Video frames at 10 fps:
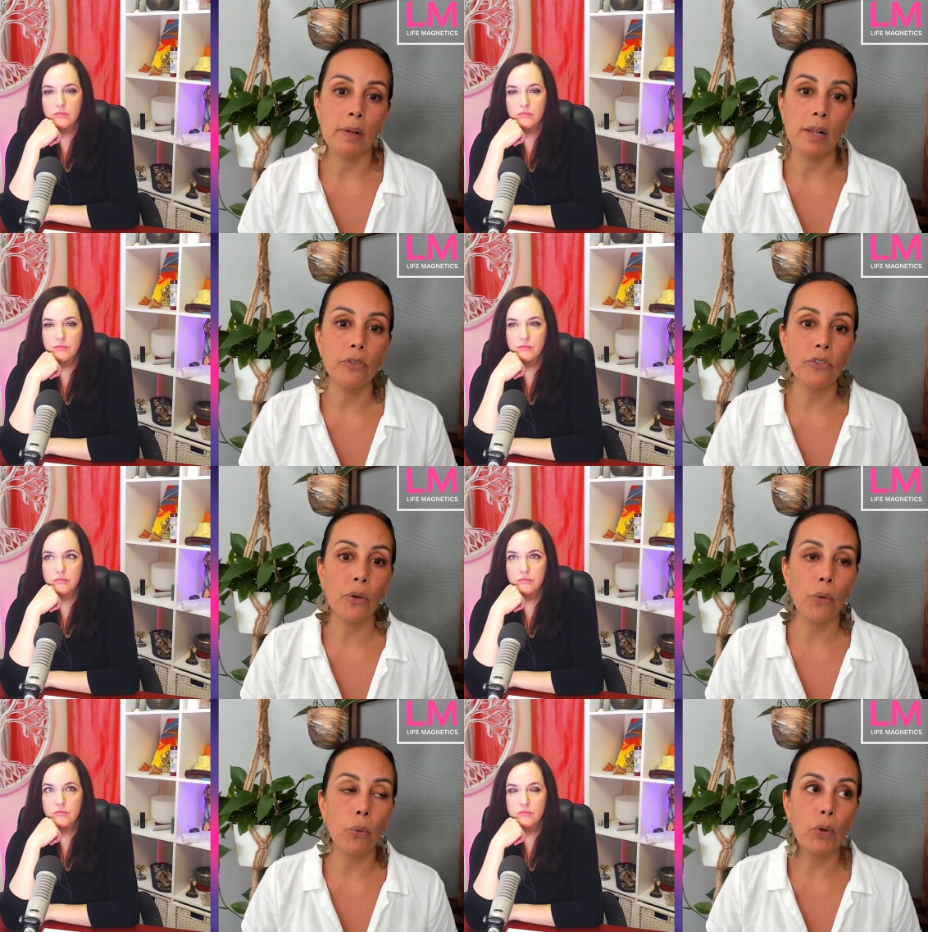Speaker 1: And
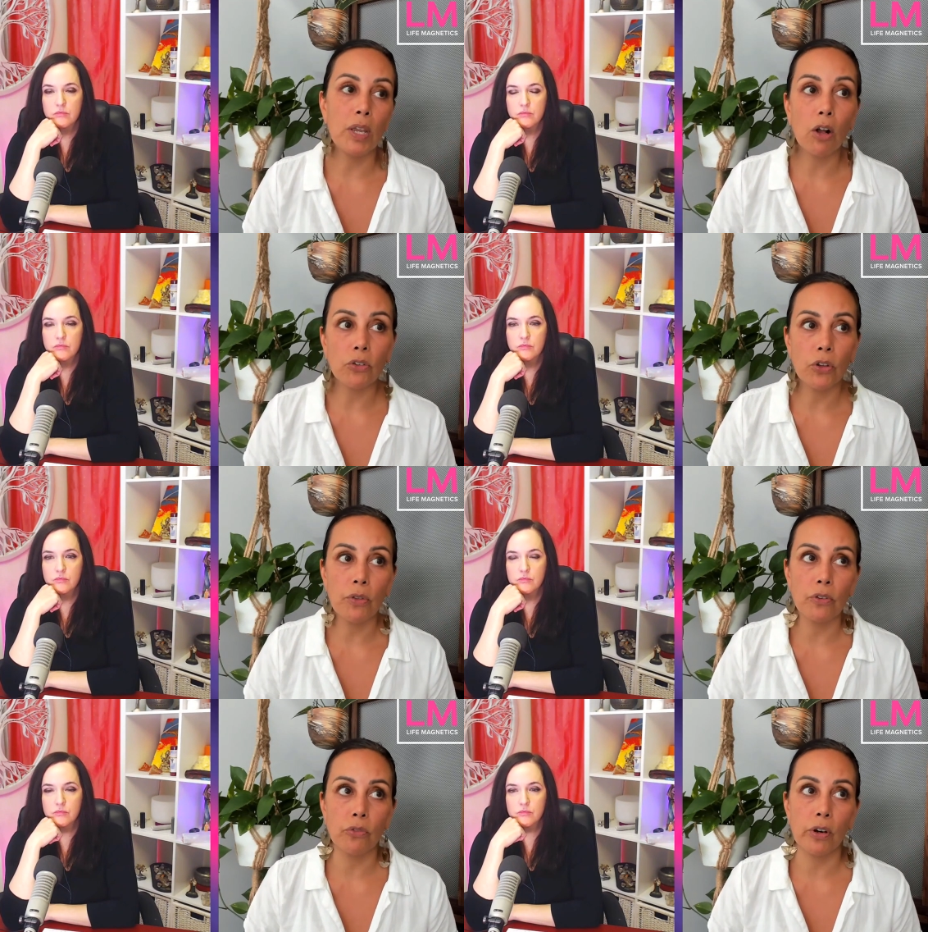so we all
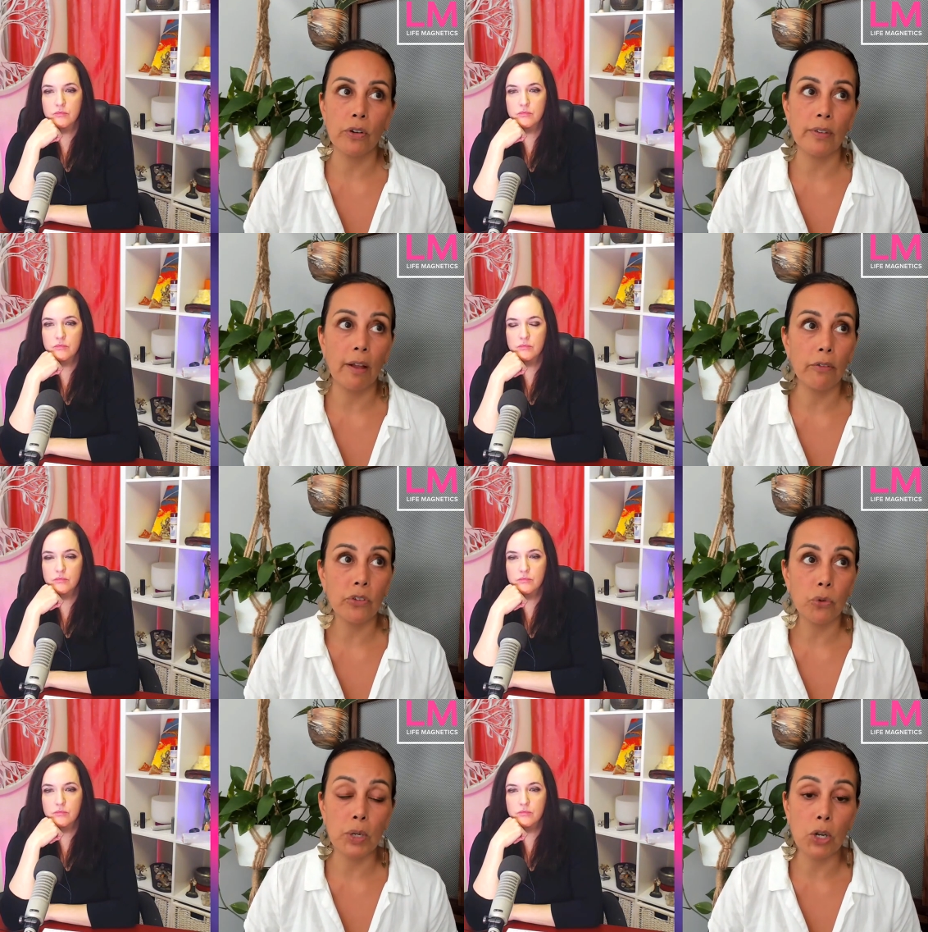know this for
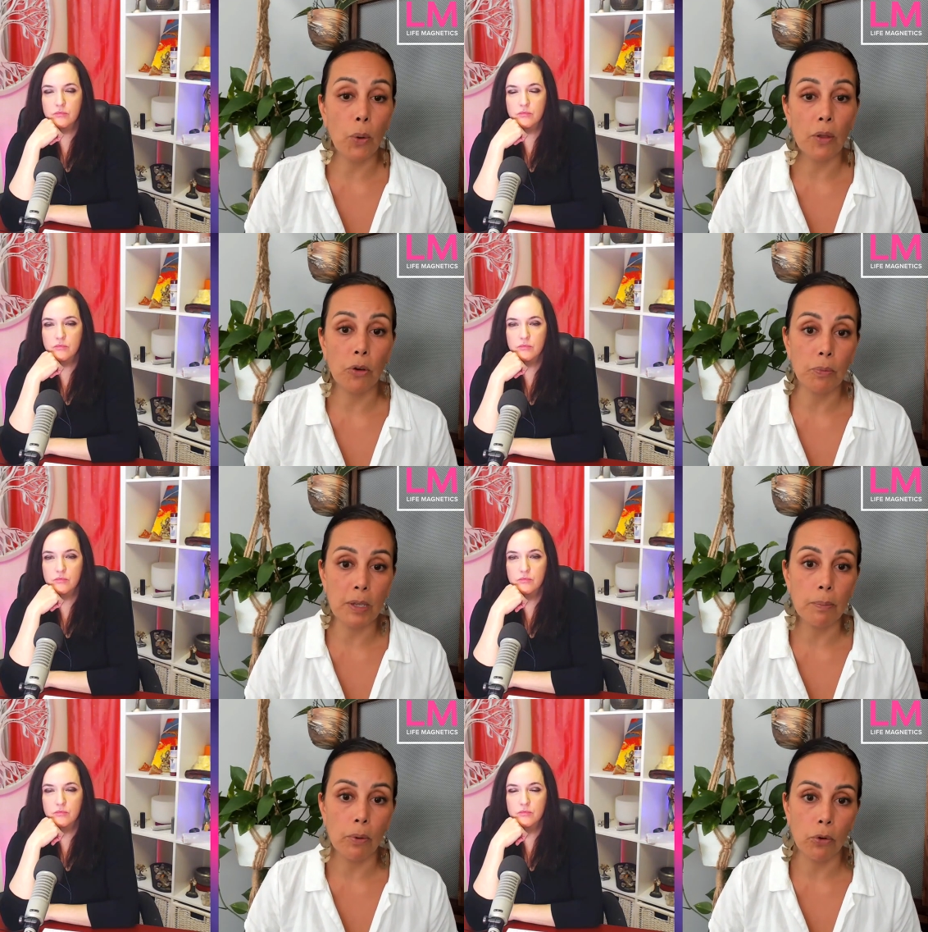ourselves, and we know other
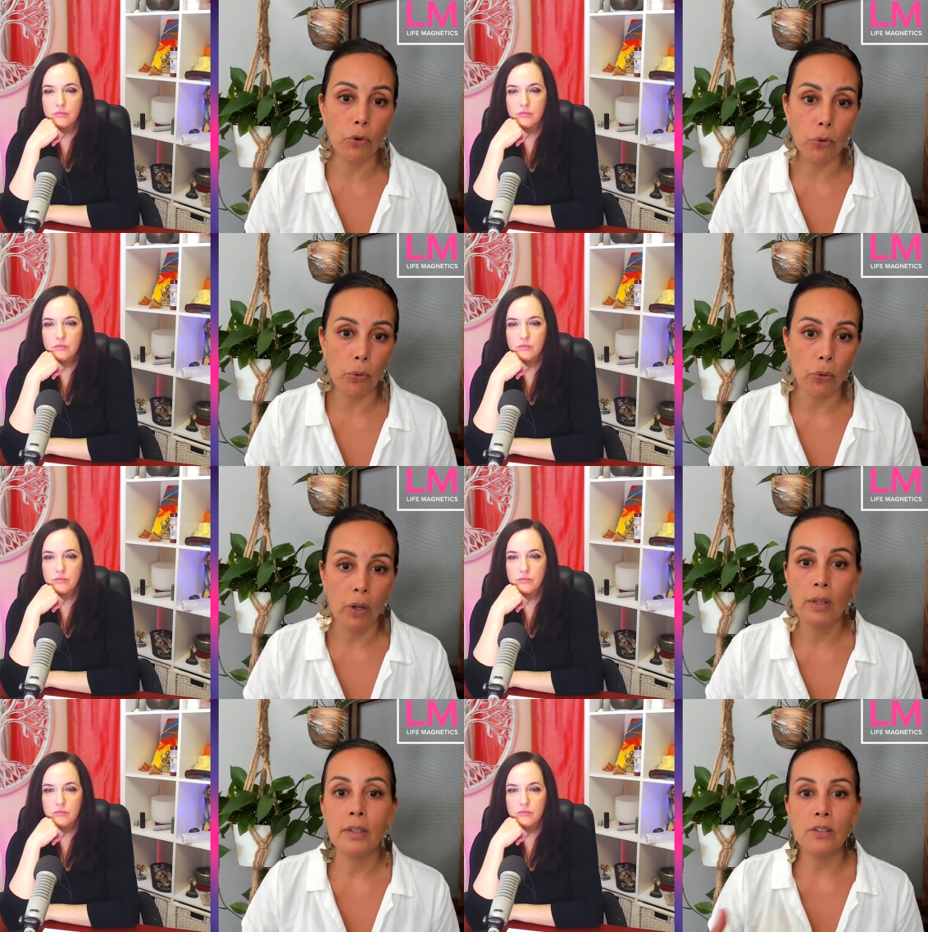people who
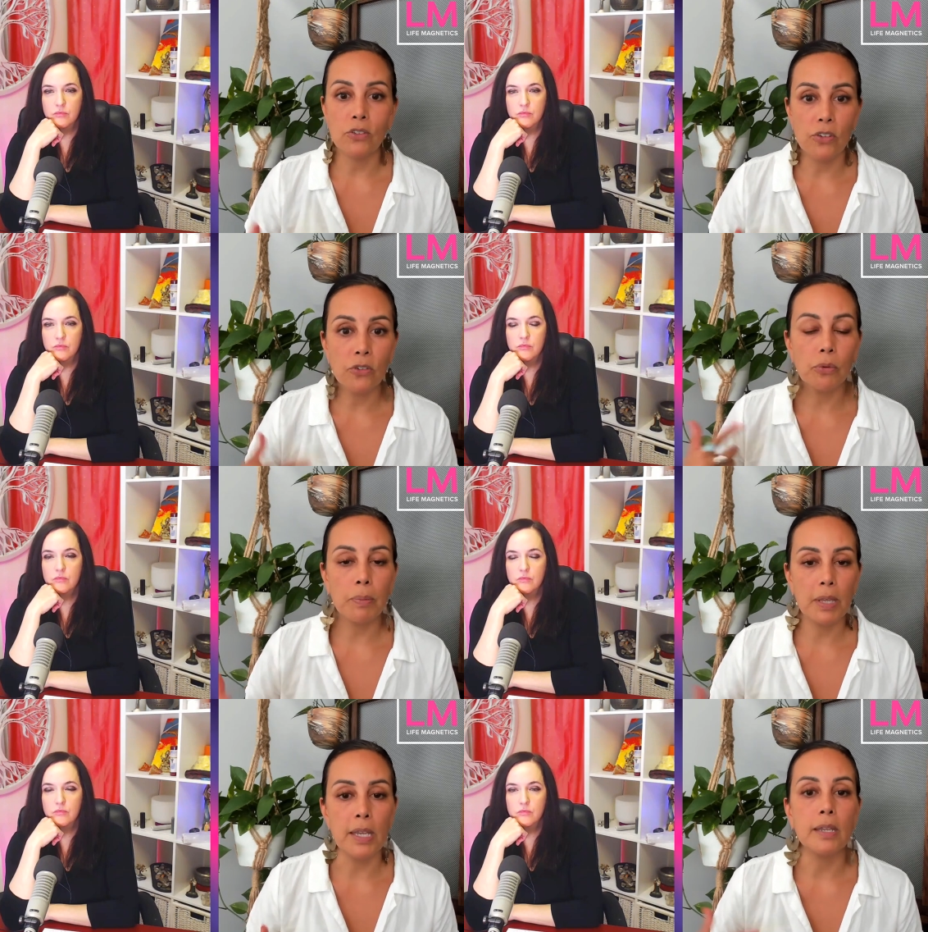just
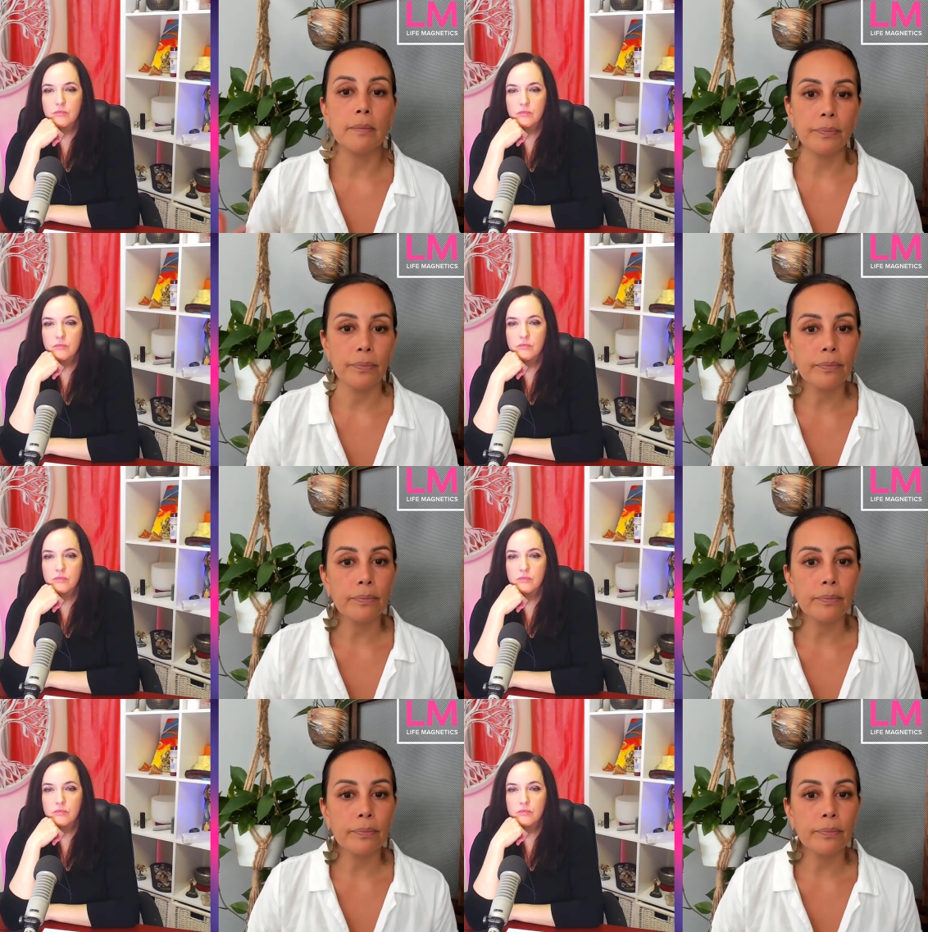repeat